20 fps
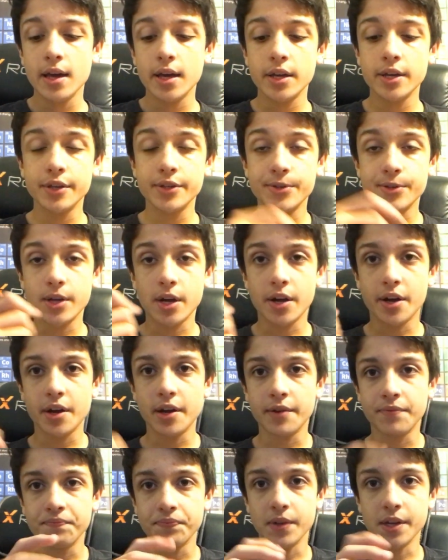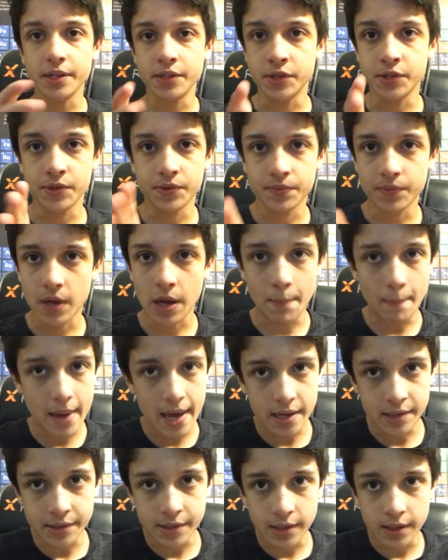is, it's
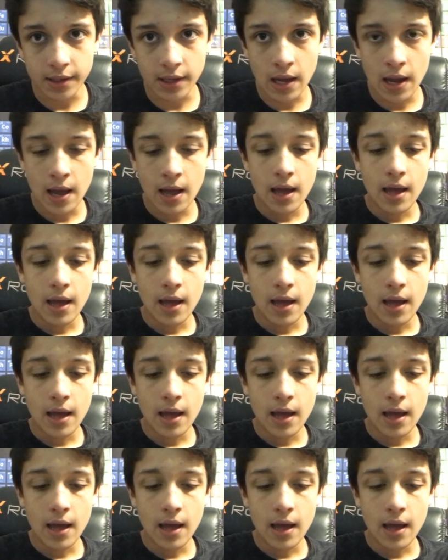amazing.